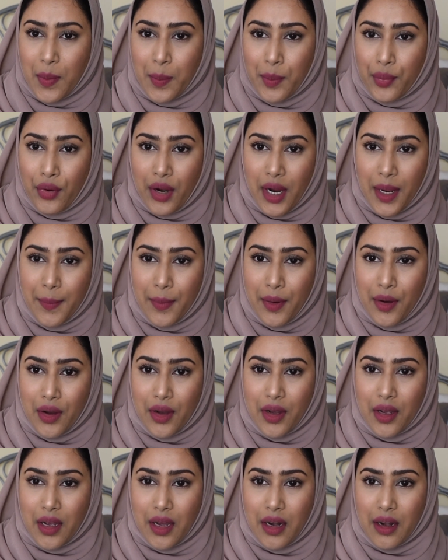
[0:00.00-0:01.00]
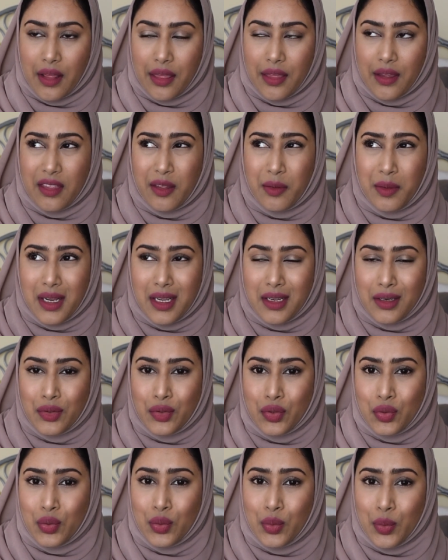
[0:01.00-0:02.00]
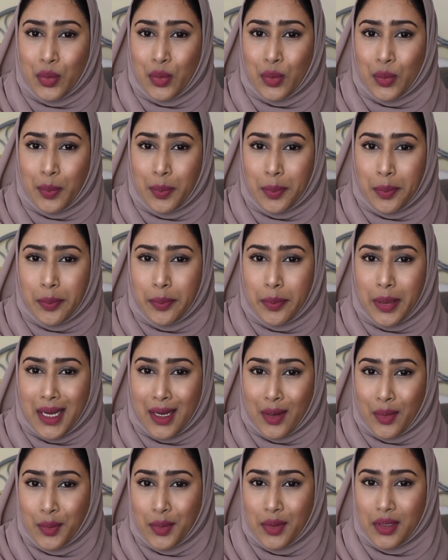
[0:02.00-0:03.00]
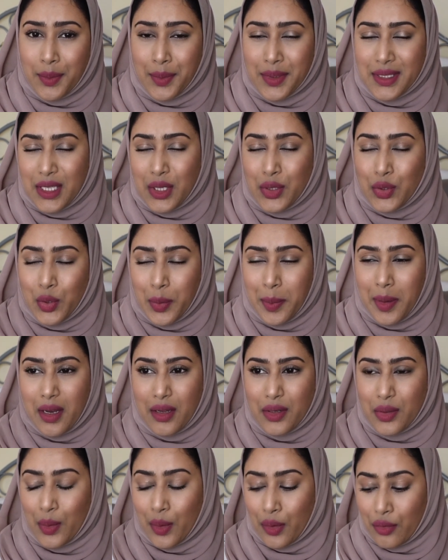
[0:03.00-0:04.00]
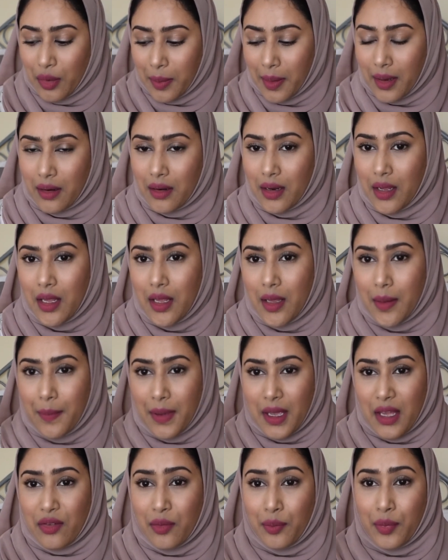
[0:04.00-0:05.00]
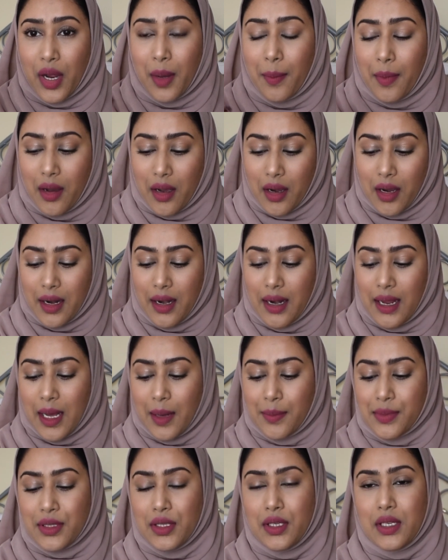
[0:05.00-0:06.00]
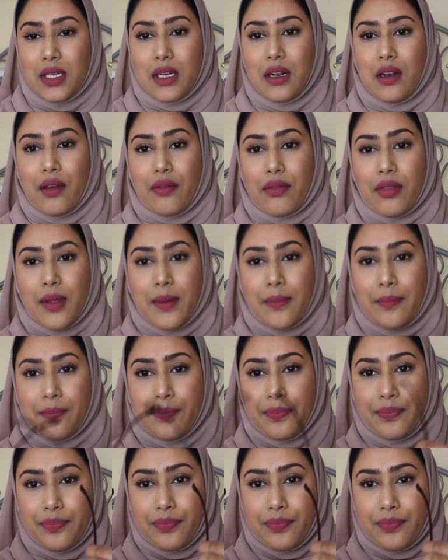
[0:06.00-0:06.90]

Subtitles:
from Primark, and I think they were like £2. I want to say £2, £2 or £3. But yeah, from Primark, and I absolutely love them.